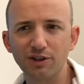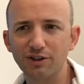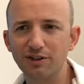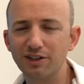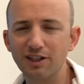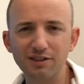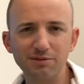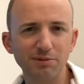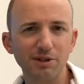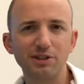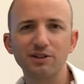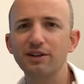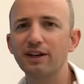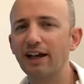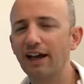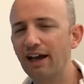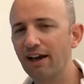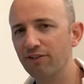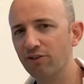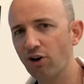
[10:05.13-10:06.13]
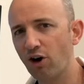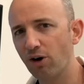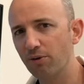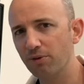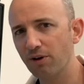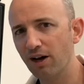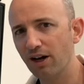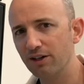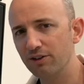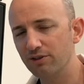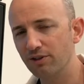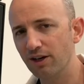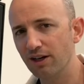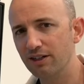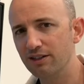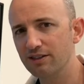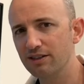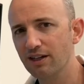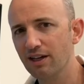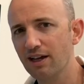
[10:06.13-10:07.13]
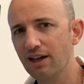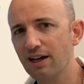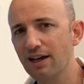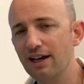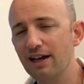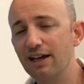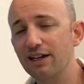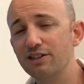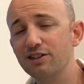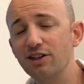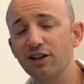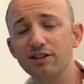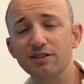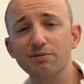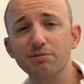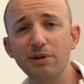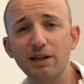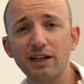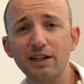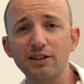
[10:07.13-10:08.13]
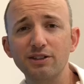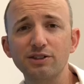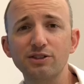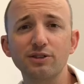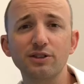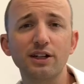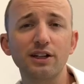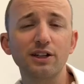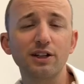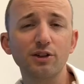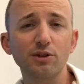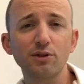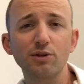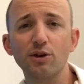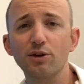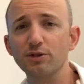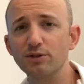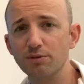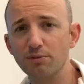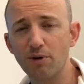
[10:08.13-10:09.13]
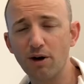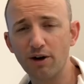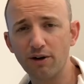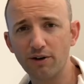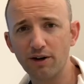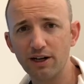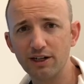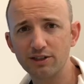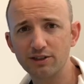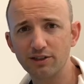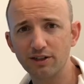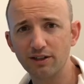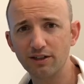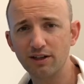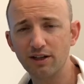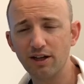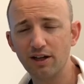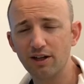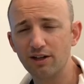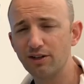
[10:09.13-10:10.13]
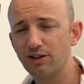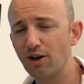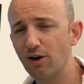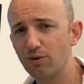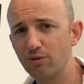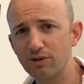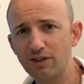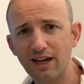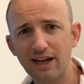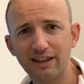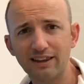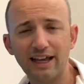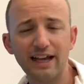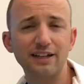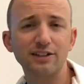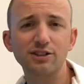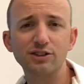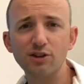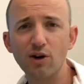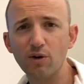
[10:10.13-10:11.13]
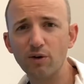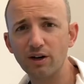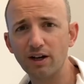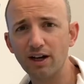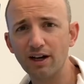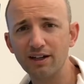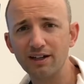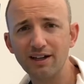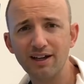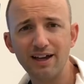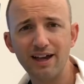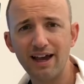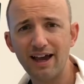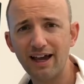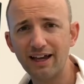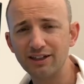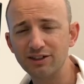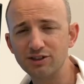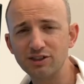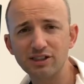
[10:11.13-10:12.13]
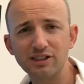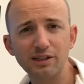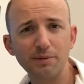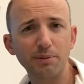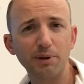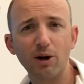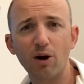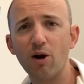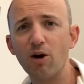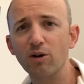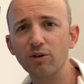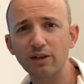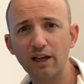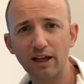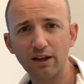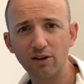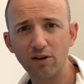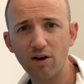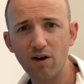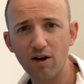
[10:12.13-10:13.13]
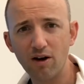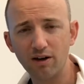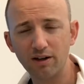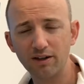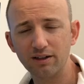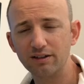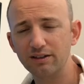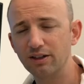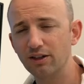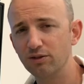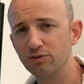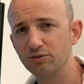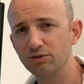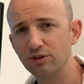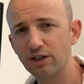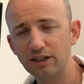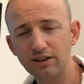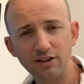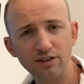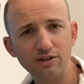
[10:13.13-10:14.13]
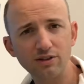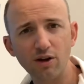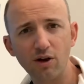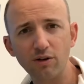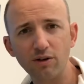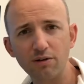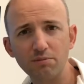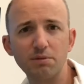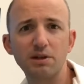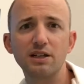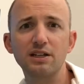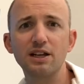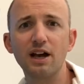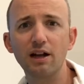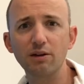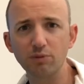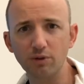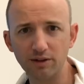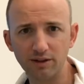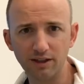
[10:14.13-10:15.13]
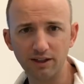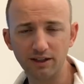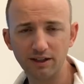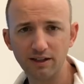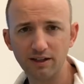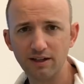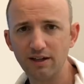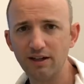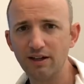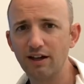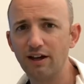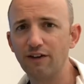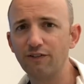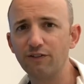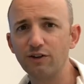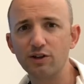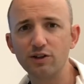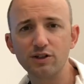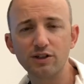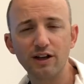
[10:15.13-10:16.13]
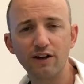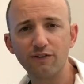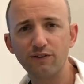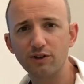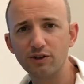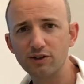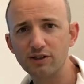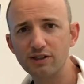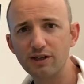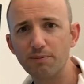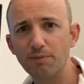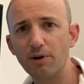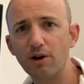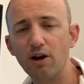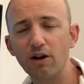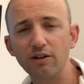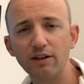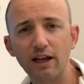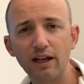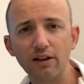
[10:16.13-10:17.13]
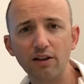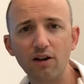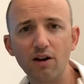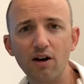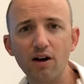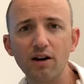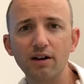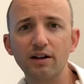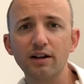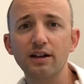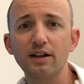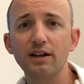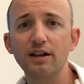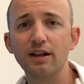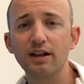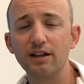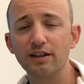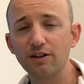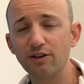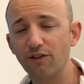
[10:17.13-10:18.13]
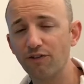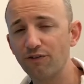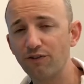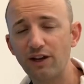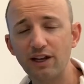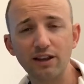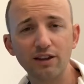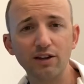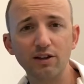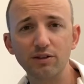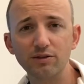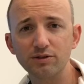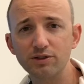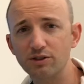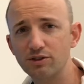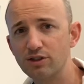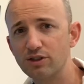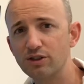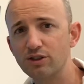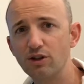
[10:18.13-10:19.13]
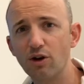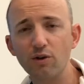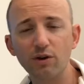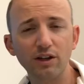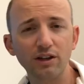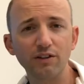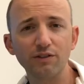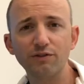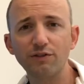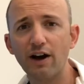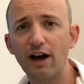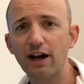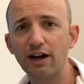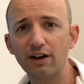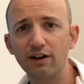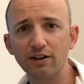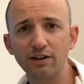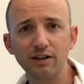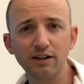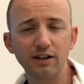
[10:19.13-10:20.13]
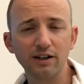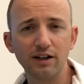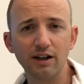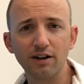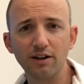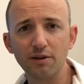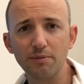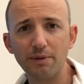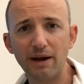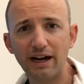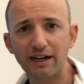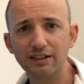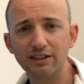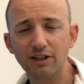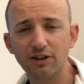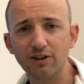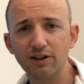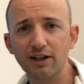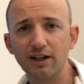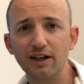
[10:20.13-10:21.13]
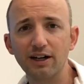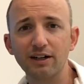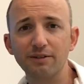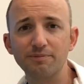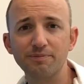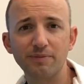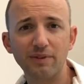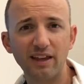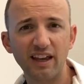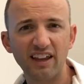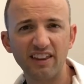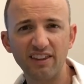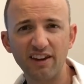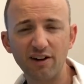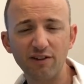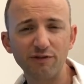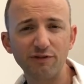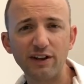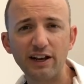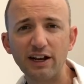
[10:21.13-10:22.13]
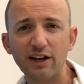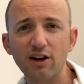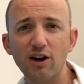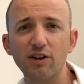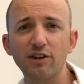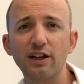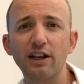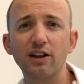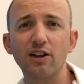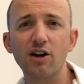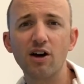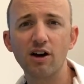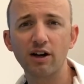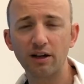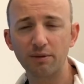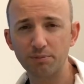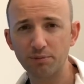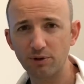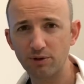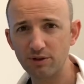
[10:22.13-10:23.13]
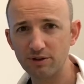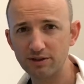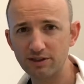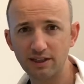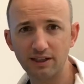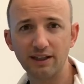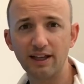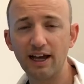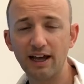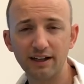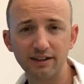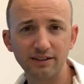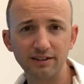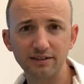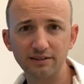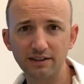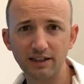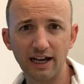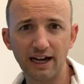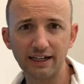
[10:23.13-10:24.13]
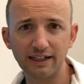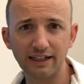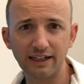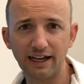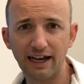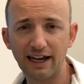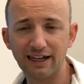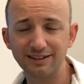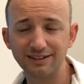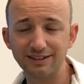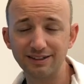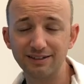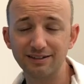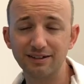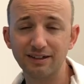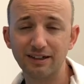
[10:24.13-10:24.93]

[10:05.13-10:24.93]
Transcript: It doesn't mean you can't have carbohydrates. It just means you need to do those in moderation. Don't take that soda and sip it all day long. Drink the soda and be done with it. If you're sipping all day long, you're stoking the fire of the bacteria, and they're feeding all day long and producing that lactic acid.